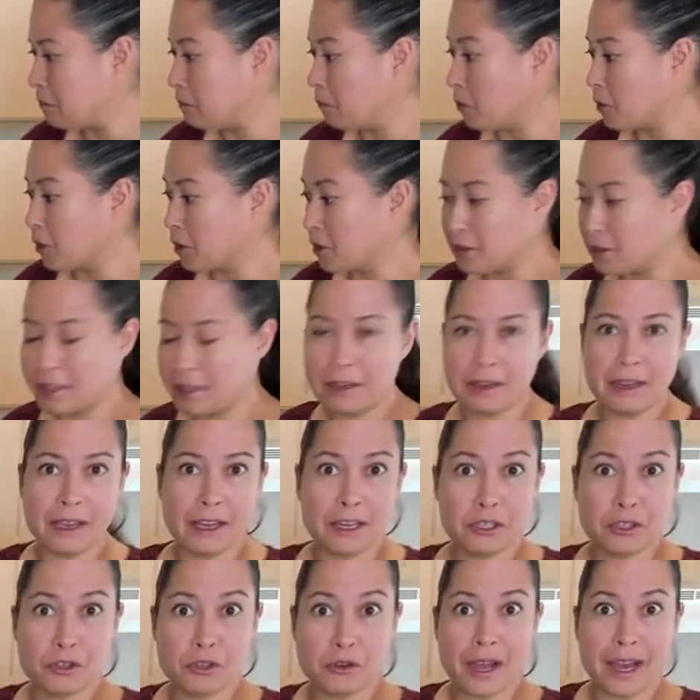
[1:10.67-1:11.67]
work that I
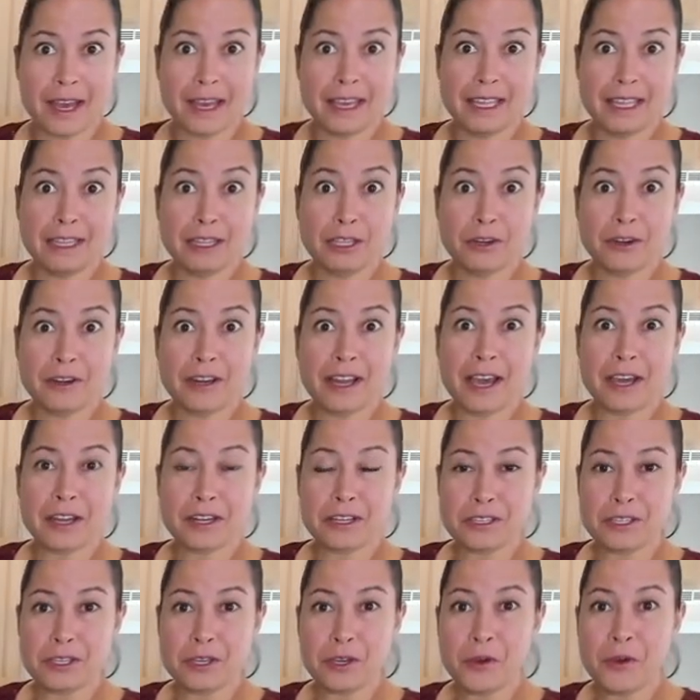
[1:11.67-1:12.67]
try and learn how to
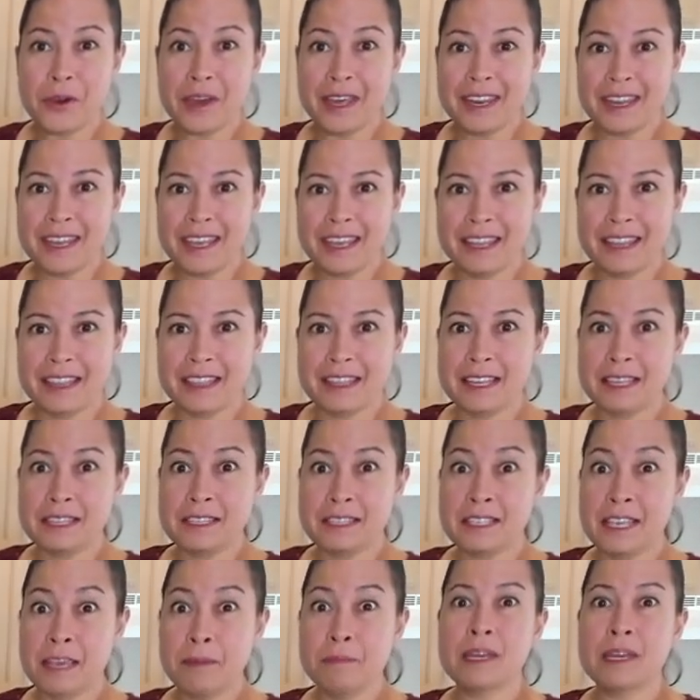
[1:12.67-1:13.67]
do, and, and at the
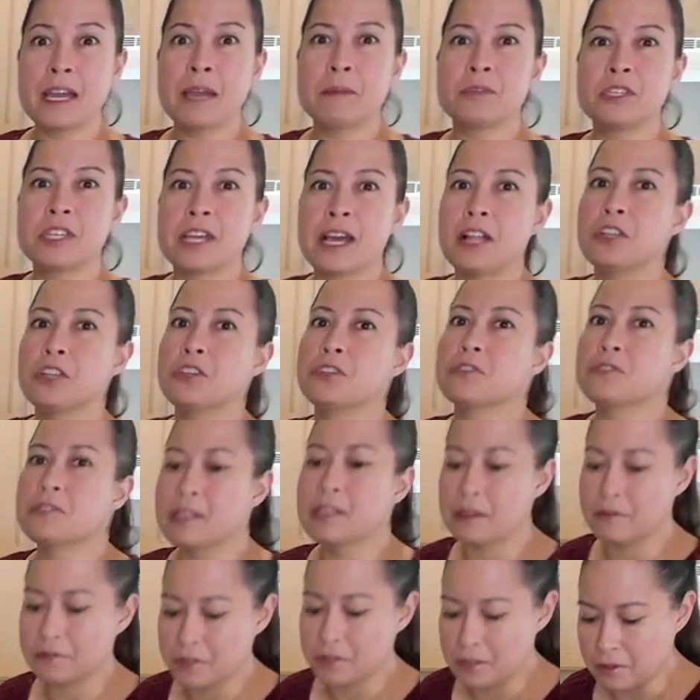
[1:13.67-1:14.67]
same time, challenge
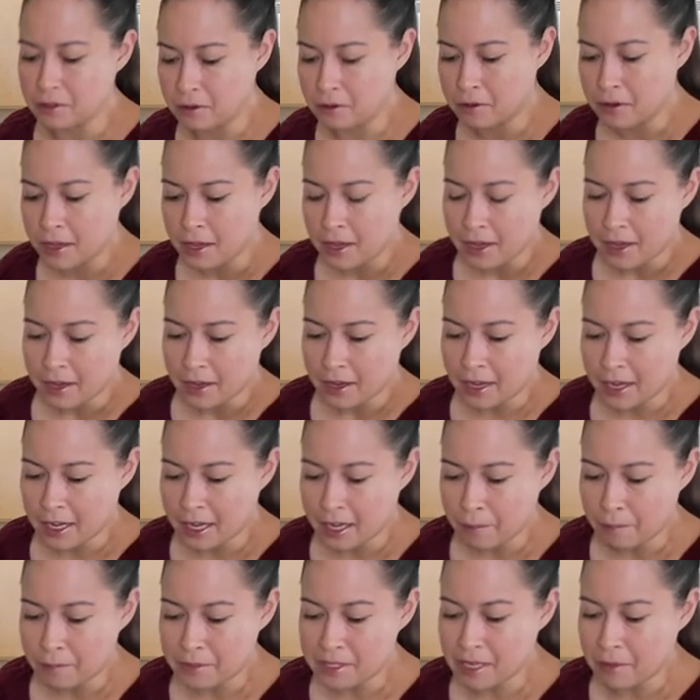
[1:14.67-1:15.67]
yourself to do
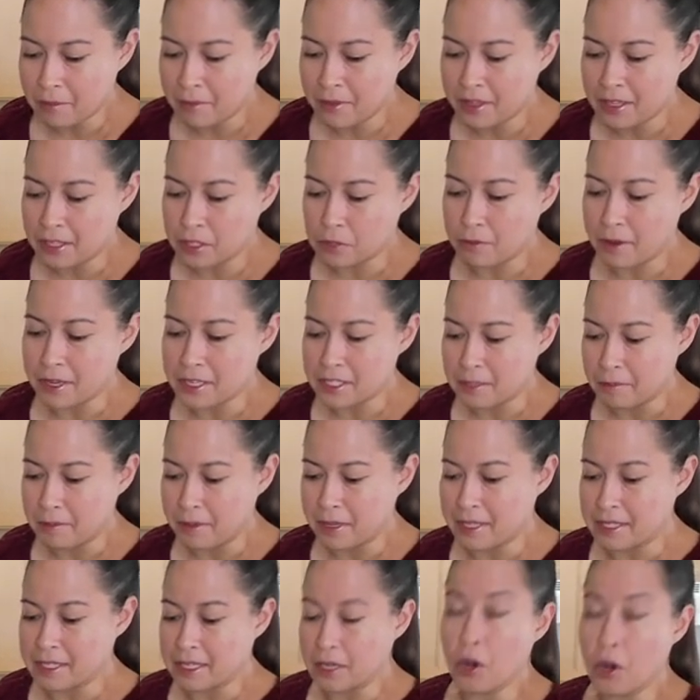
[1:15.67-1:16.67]
um, some of these
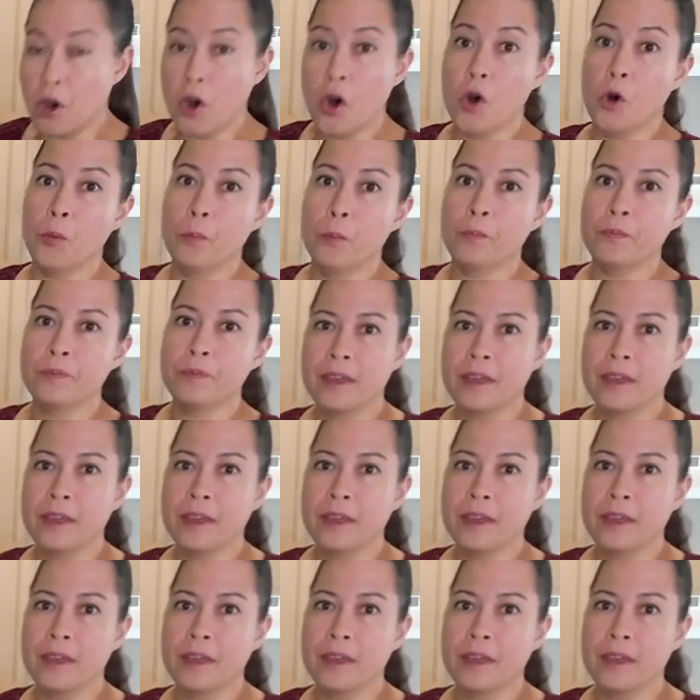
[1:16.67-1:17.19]
recipes at home.